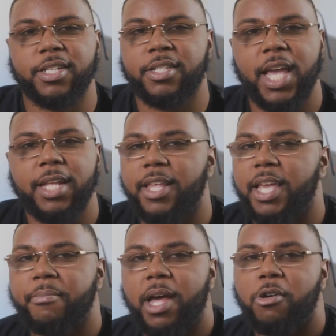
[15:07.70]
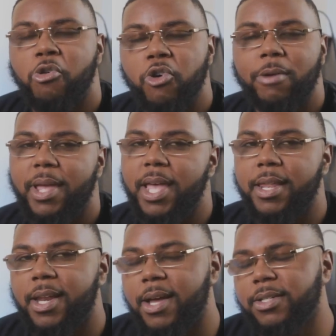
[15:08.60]
tech thing by the horn, man."
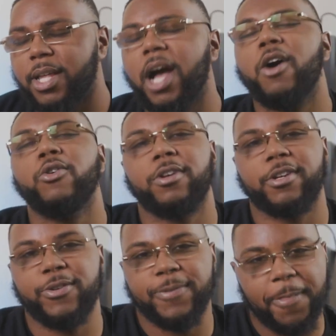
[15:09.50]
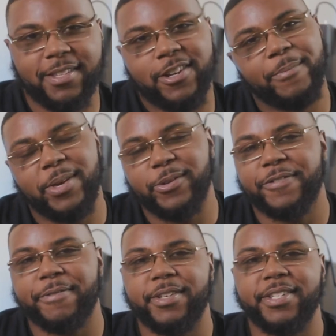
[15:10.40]
And I was like, "How old are you?" He told me he was
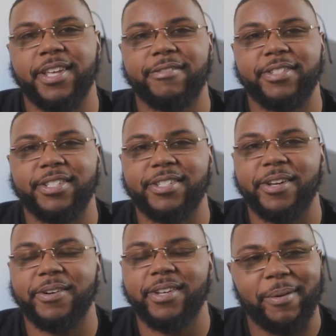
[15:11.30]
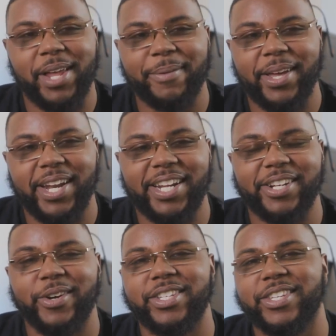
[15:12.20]
57. And so I'm like, "Man, that ain't
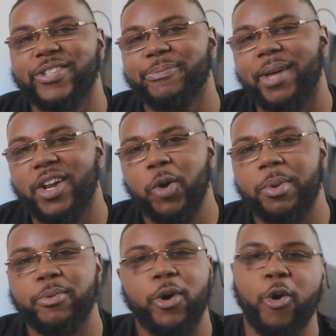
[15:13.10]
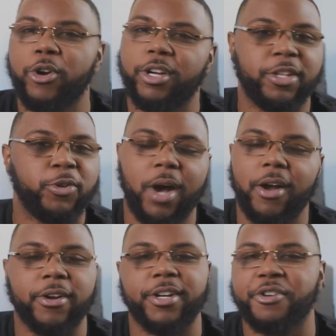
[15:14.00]
no excuse, man. I know people older than you
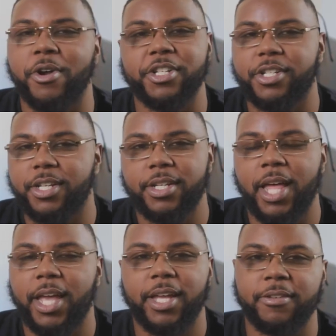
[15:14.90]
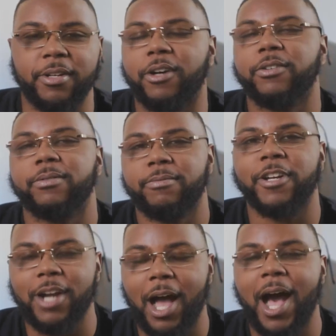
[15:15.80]
out here crushing it. Like, you know,
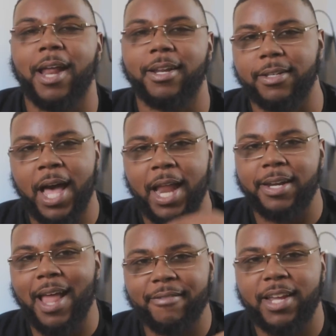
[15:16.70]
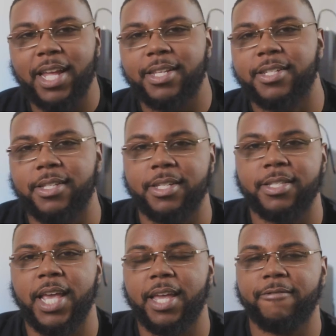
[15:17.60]
figured out how to navigate this
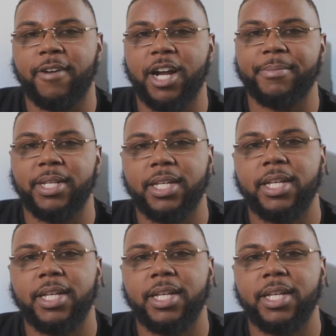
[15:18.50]
tech environment,